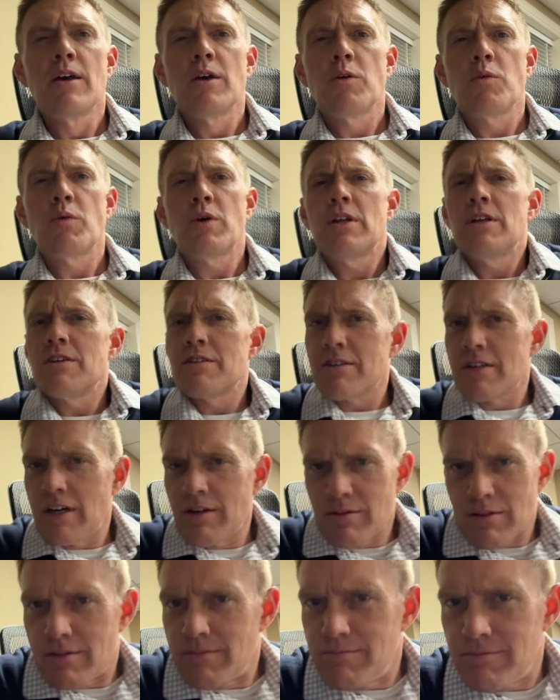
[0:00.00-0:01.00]
We
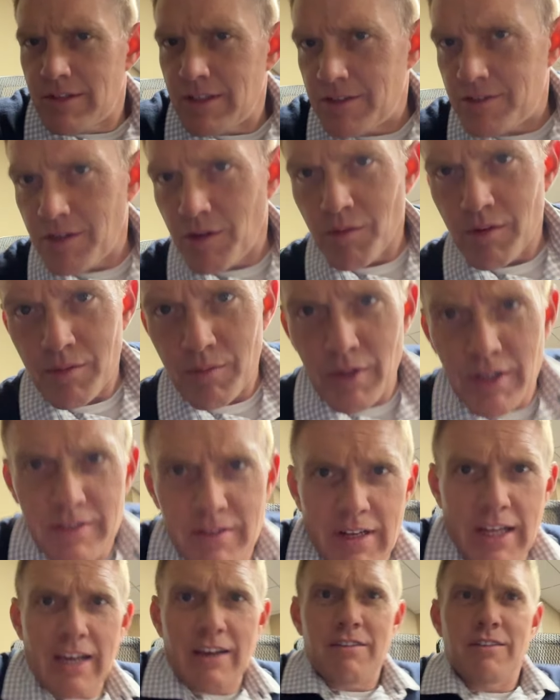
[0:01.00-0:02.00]
discover that Jonah
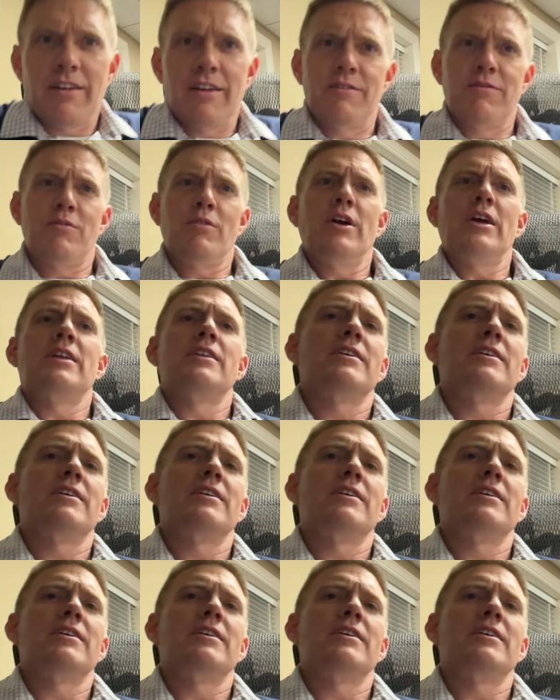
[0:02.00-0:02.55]
wasn't actually afraid